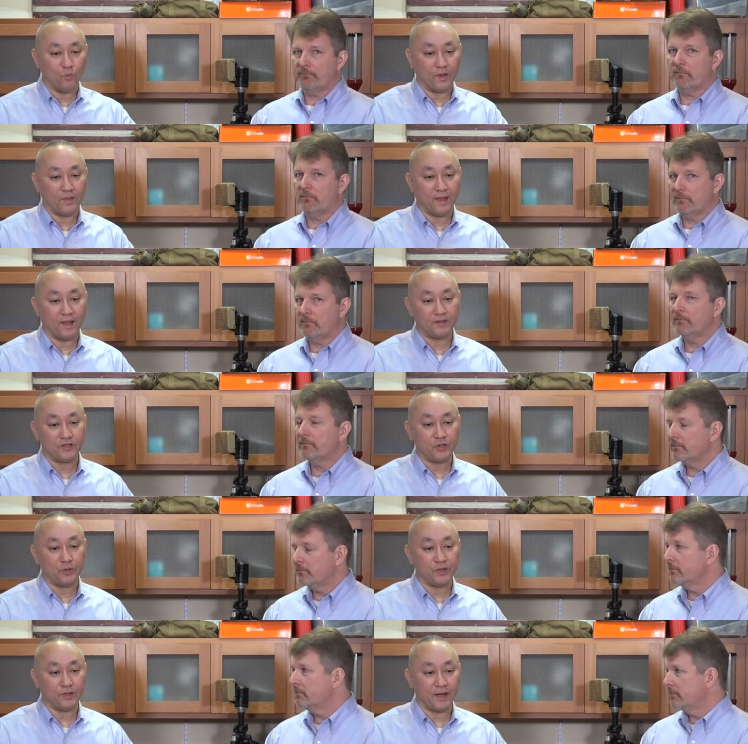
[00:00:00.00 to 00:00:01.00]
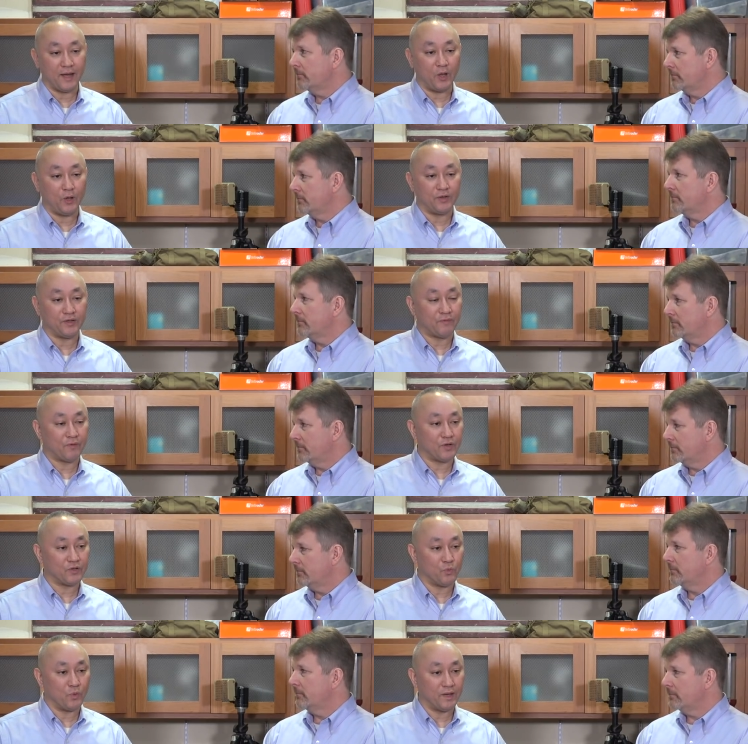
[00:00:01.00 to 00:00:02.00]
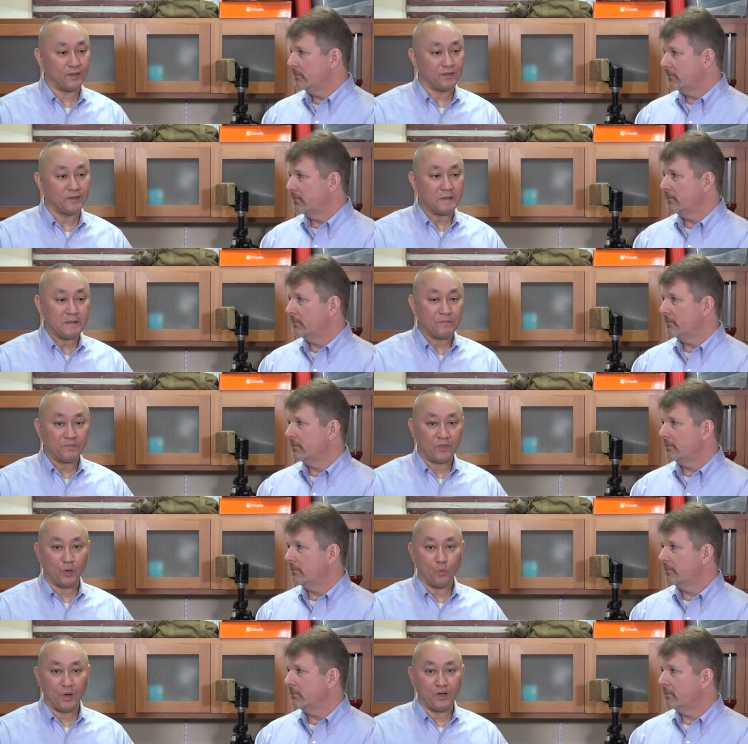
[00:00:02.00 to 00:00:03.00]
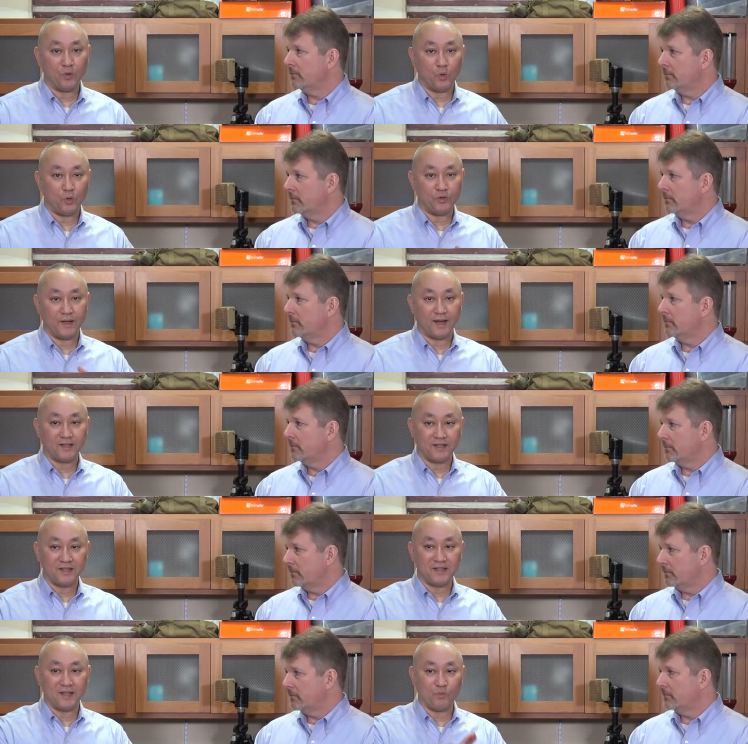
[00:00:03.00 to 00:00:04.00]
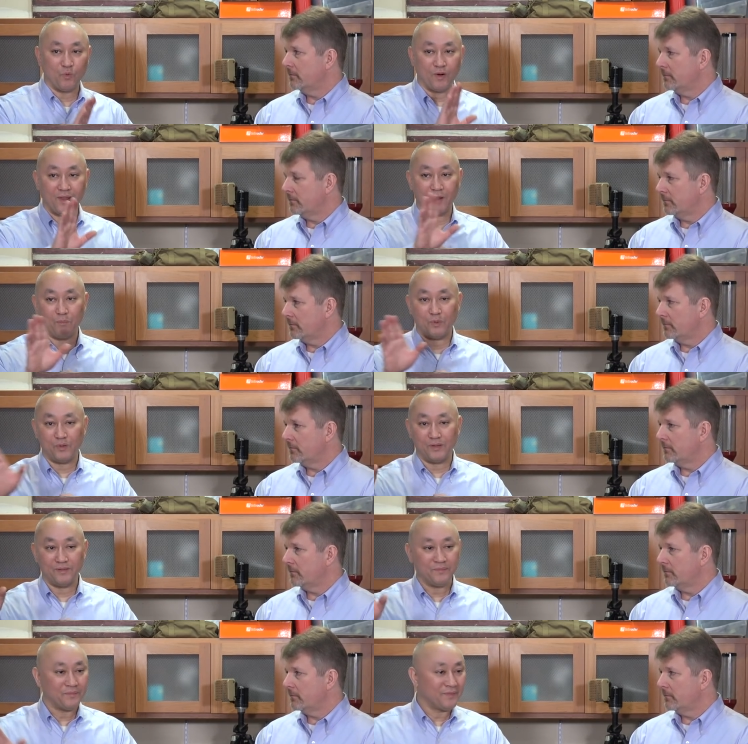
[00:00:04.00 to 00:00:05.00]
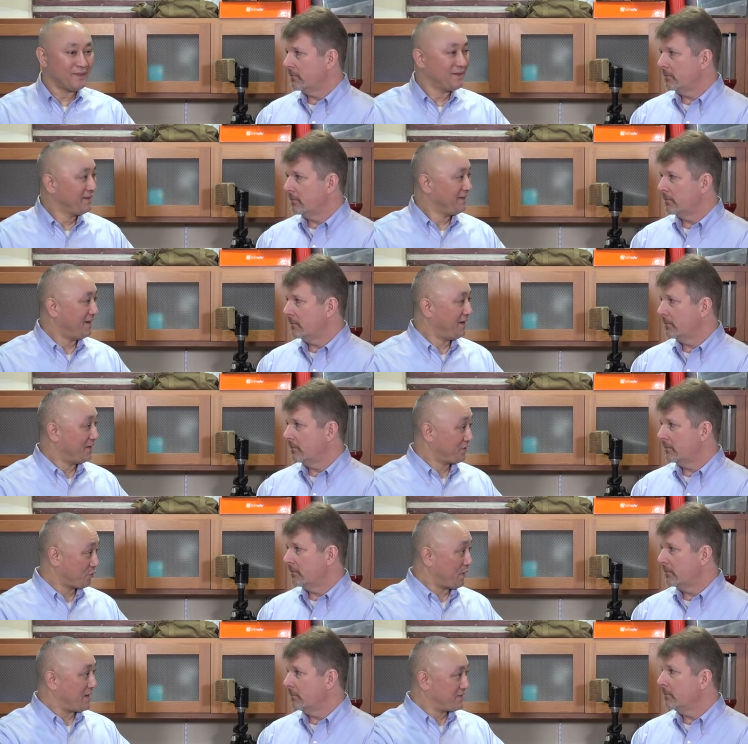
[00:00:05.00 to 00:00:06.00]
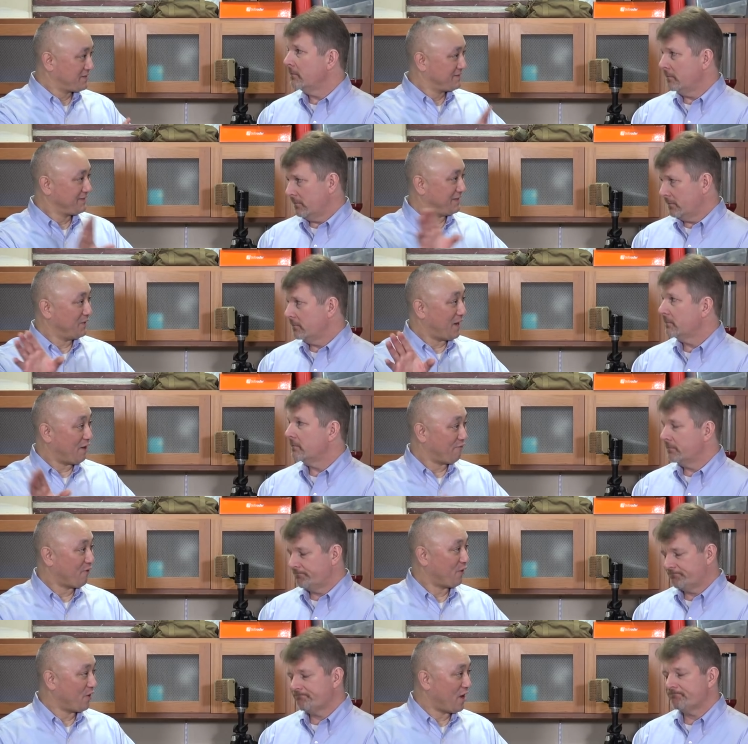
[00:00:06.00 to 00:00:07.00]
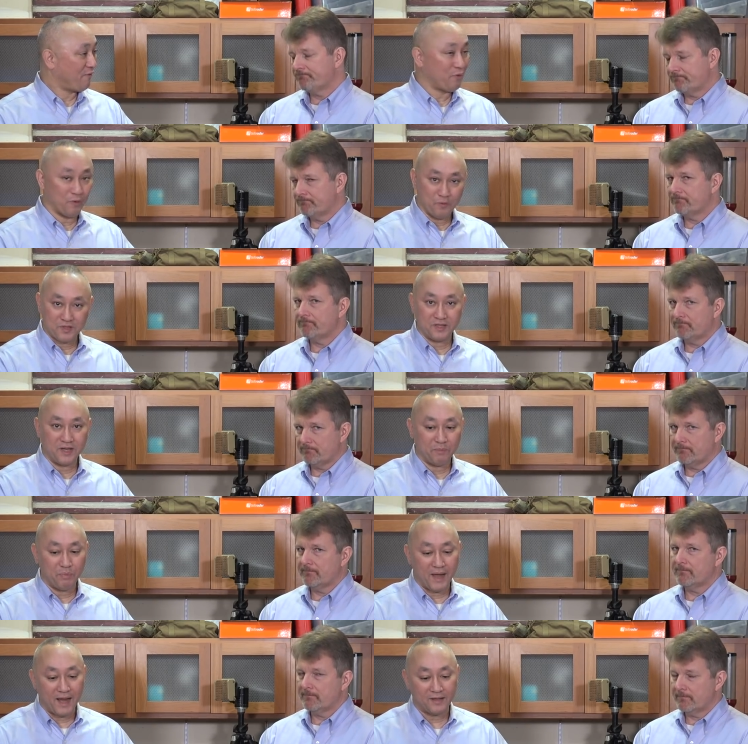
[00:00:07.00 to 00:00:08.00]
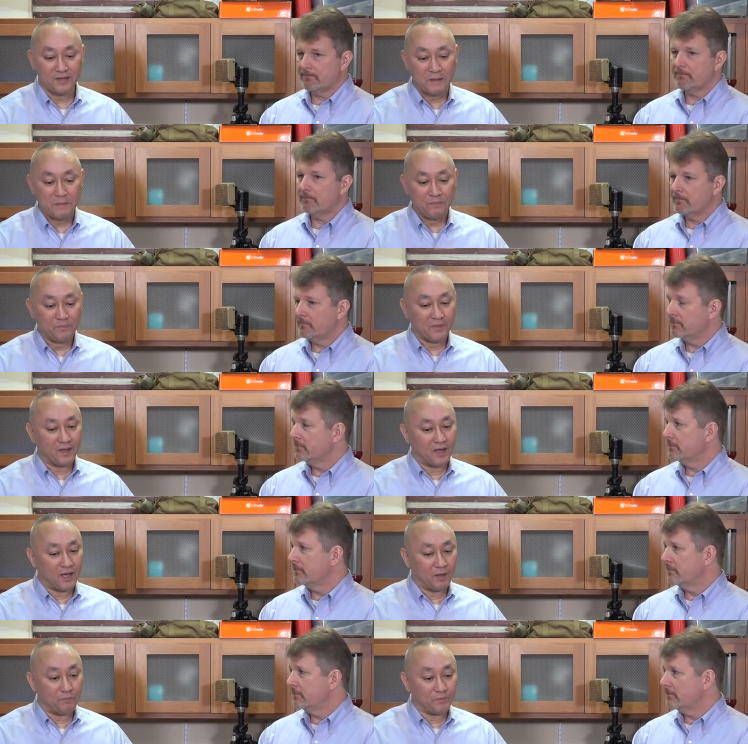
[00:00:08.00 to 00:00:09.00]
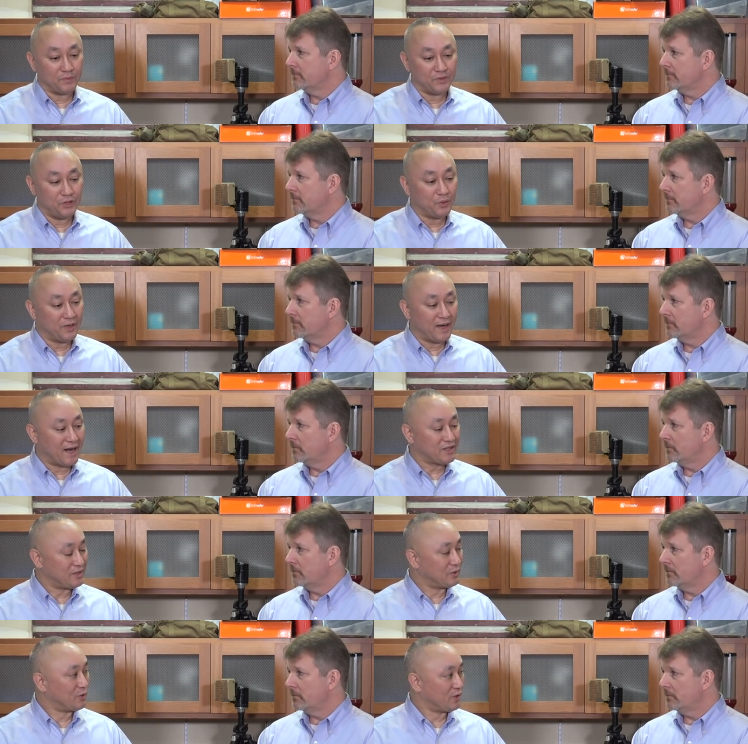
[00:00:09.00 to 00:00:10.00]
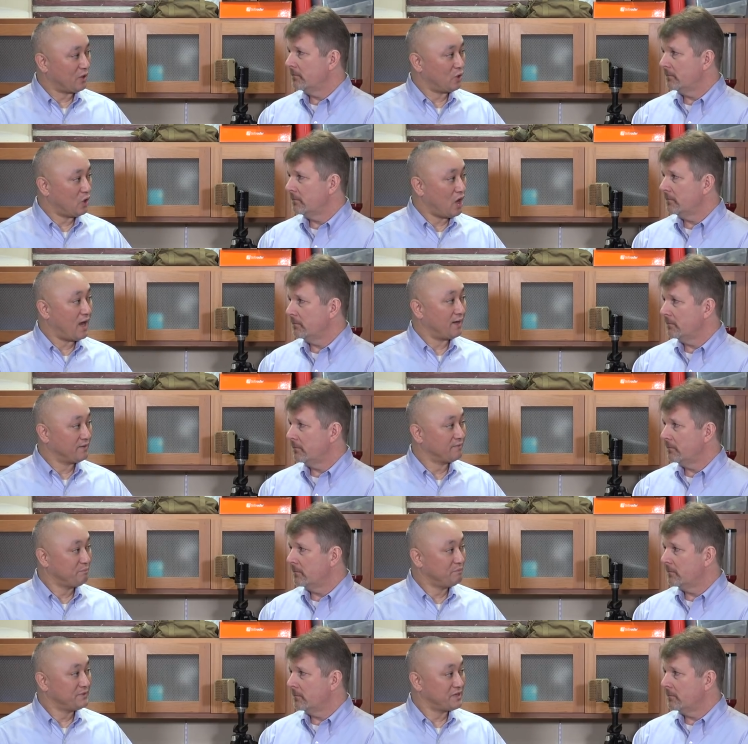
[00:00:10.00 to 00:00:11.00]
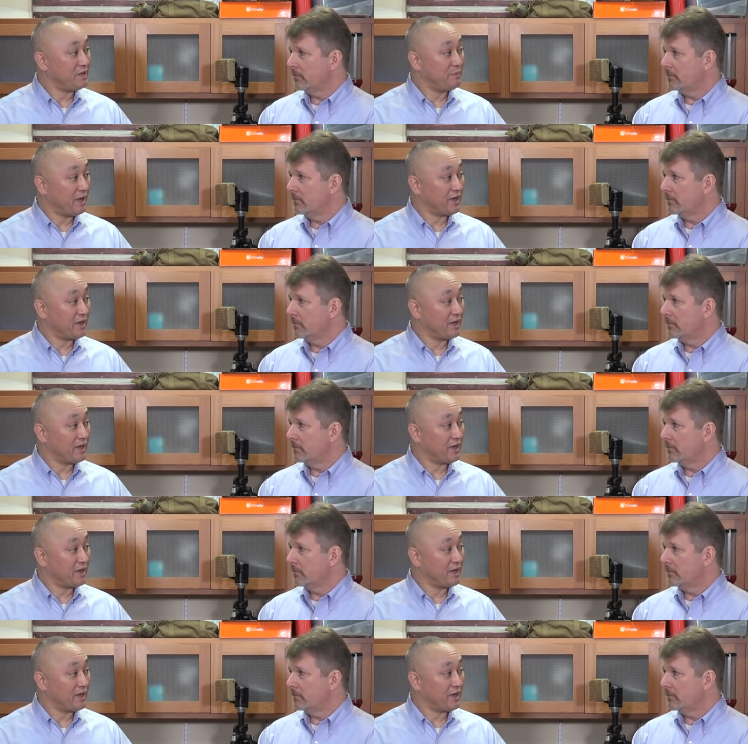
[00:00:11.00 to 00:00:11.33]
Speaker 1: what that shooter held as far as wind, their wind hold, and actually seeing where that bullet uh, trace, you know, how far it off or it was an impact. Um, you can actually learn a lot sitting